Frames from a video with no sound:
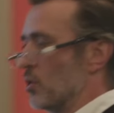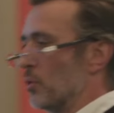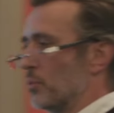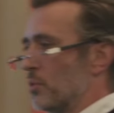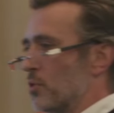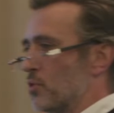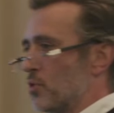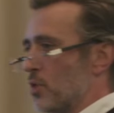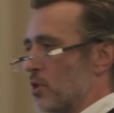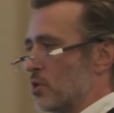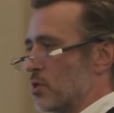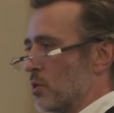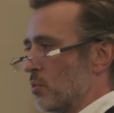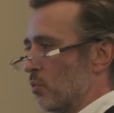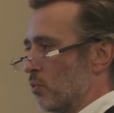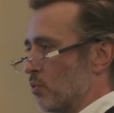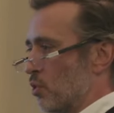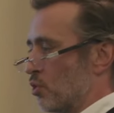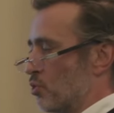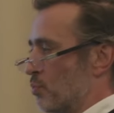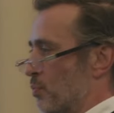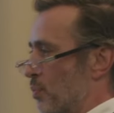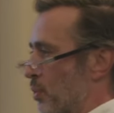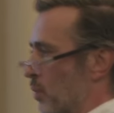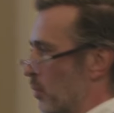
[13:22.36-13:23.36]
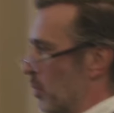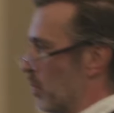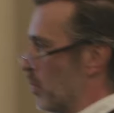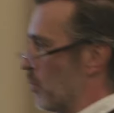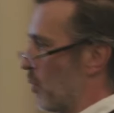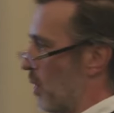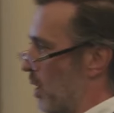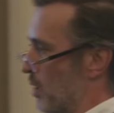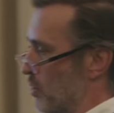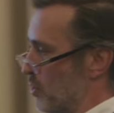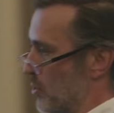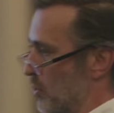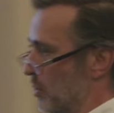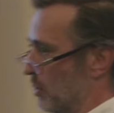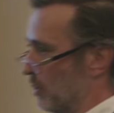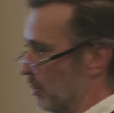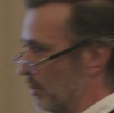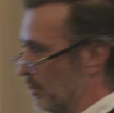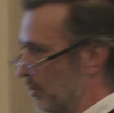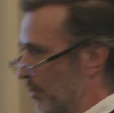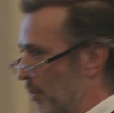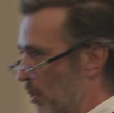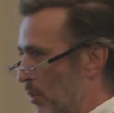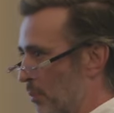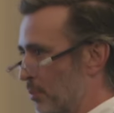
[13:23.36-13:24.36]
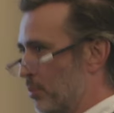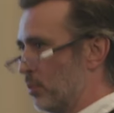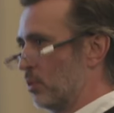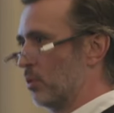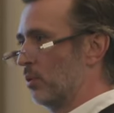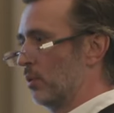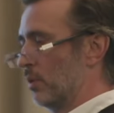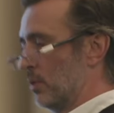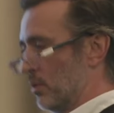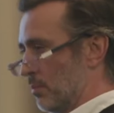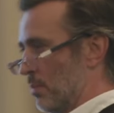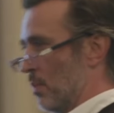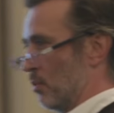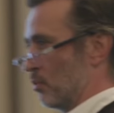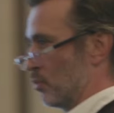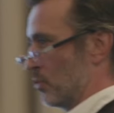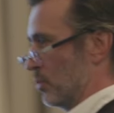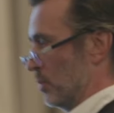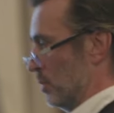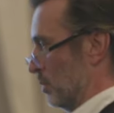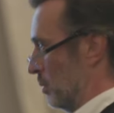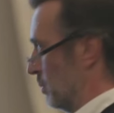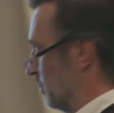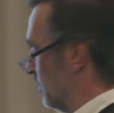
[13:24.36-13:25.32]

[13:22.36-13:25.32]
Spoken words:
no decision which is purely rational or purely emotional.